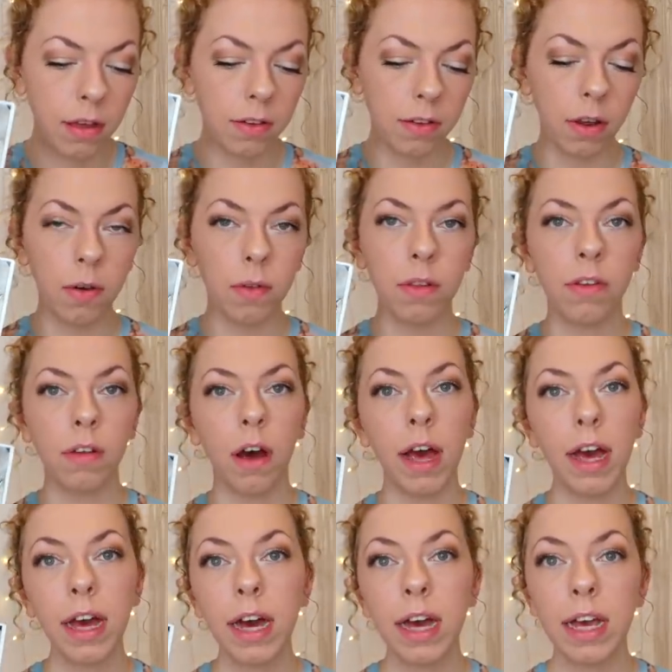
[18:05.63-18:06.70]
So the
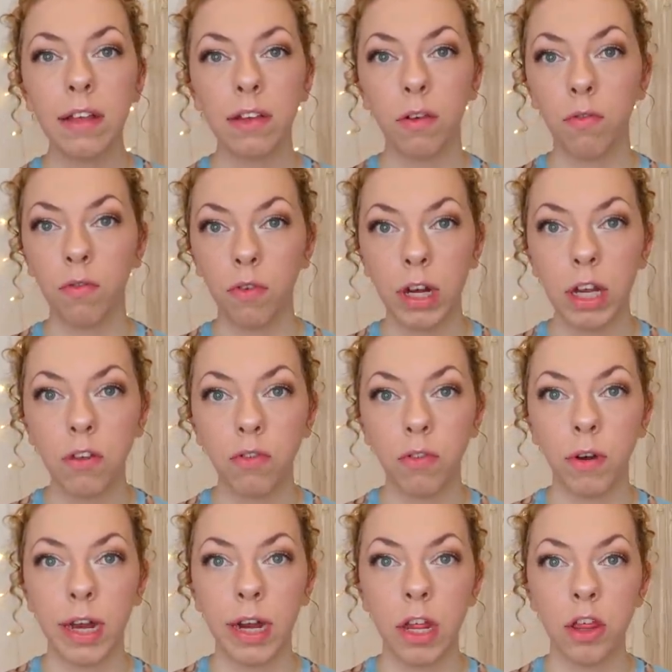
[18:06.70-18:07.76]
tiger is a really
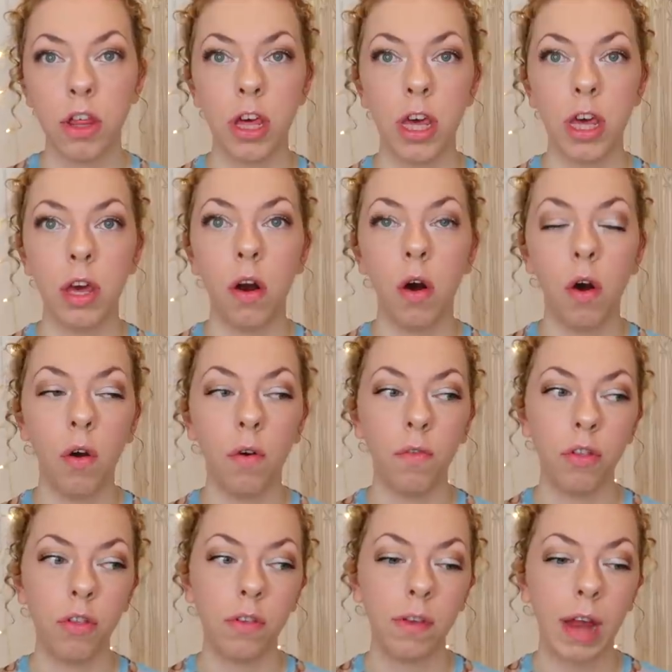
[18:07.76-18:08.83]
strong energy
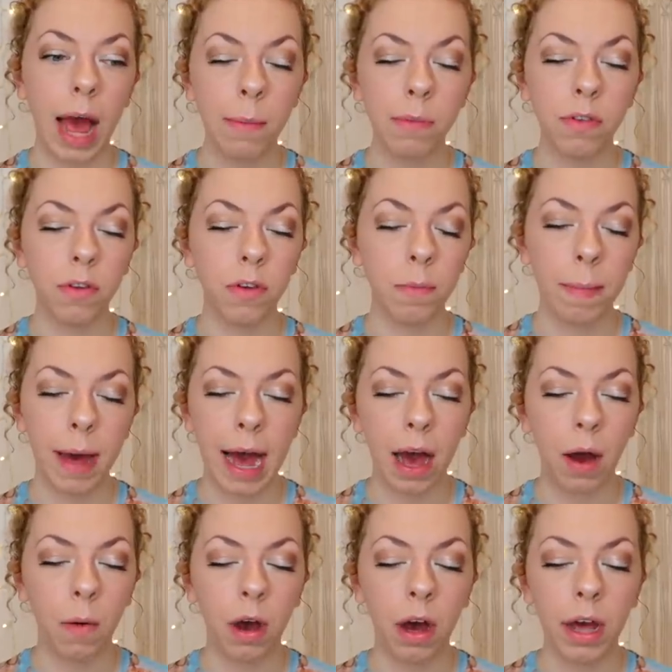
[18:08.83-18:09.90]
of just absolute
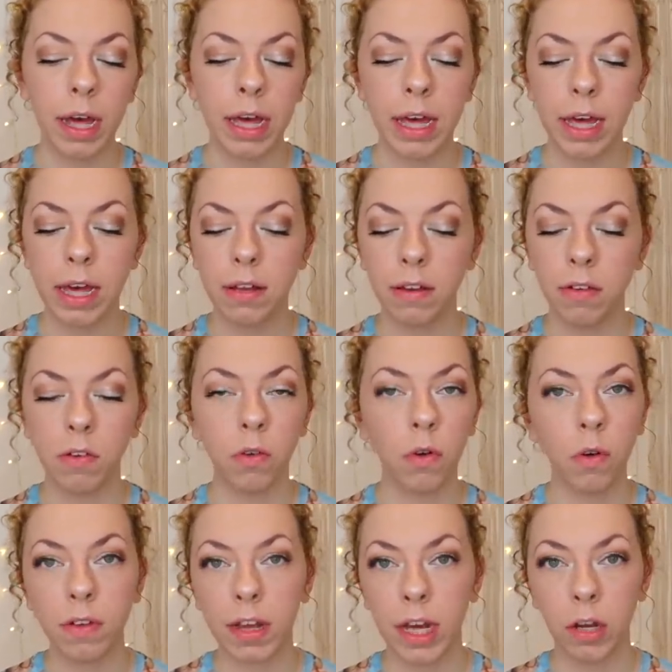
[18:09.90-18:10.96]
power. He does
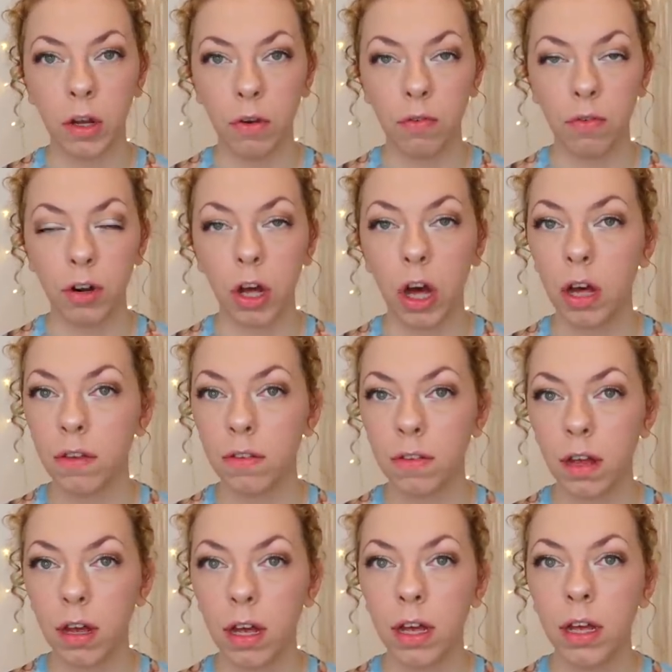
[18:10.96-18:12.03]
not take no for an
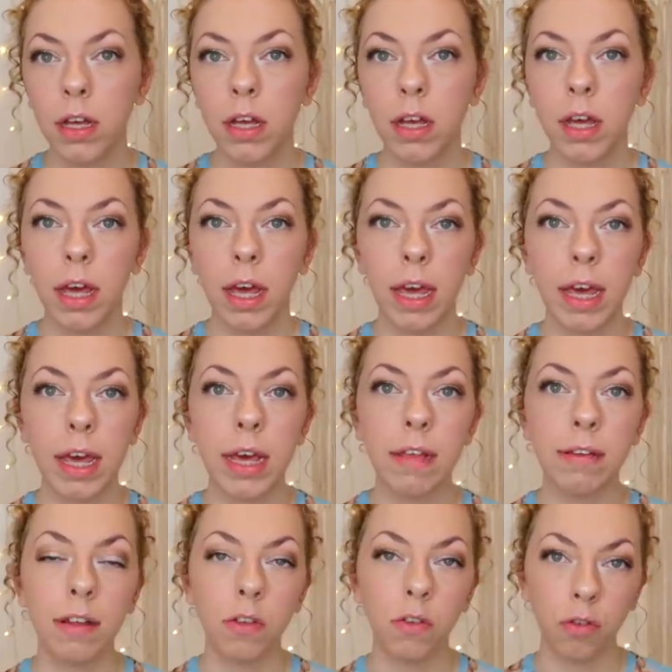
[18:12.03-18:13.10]
answer. He
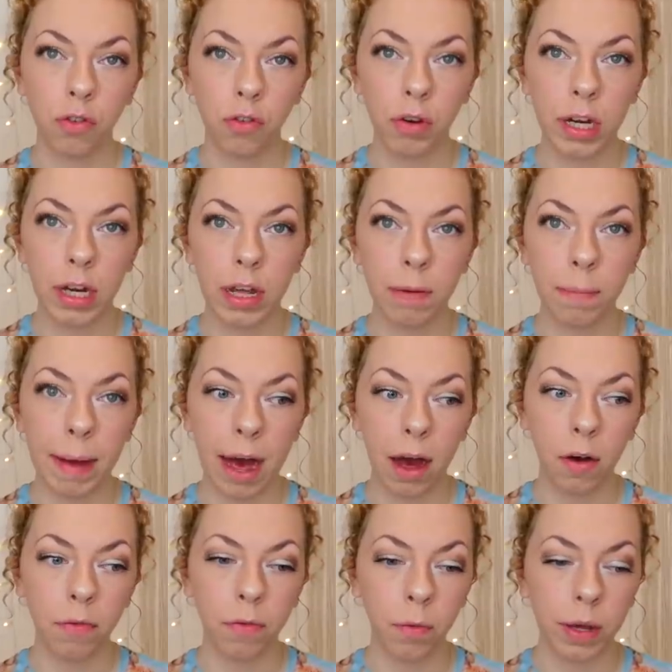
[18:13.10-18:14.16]
is extremely
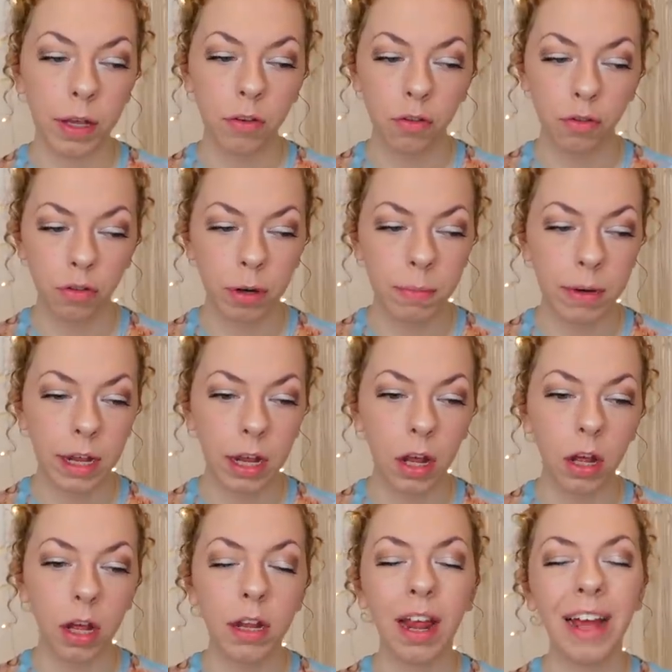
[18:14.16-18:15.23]
powerful,
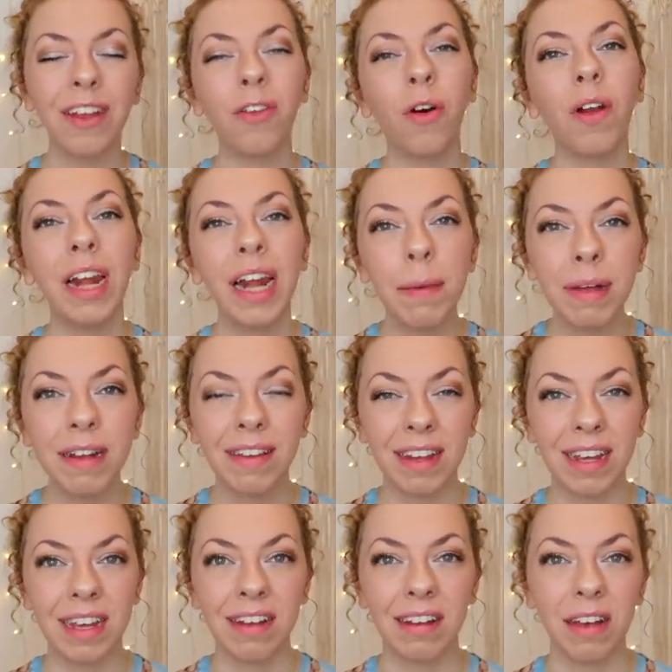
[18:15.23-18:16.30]
extremely like not
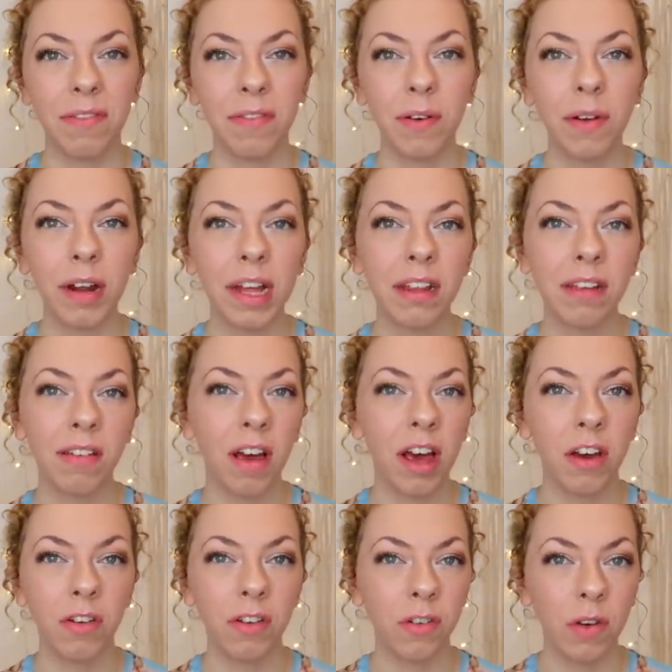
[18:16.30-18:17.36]
limited. I feel like the
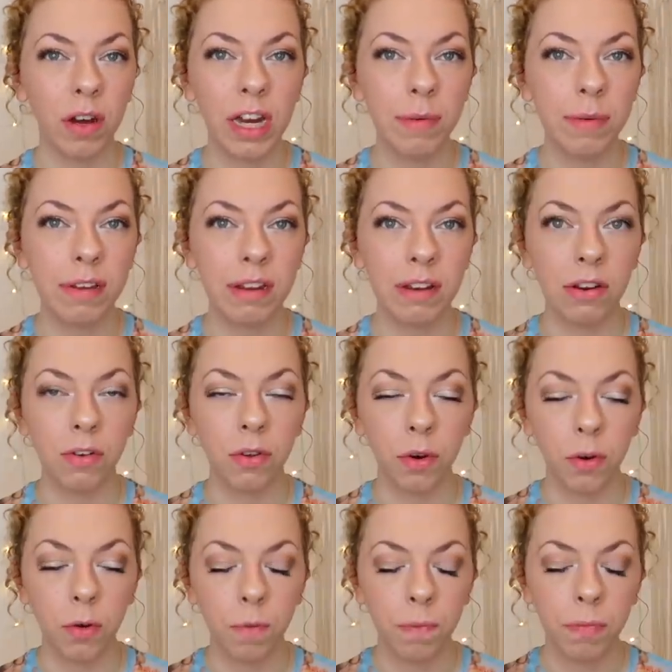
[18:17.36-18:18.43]
tiger is not limited at
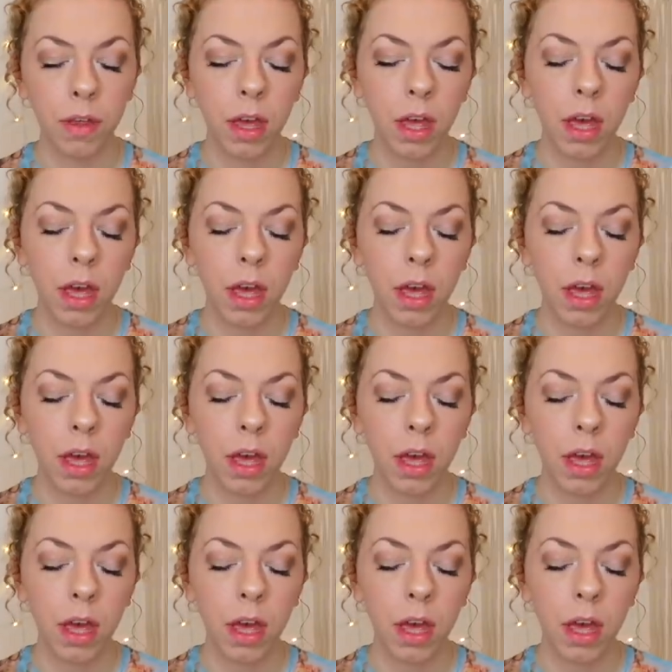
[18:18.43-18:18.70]
all.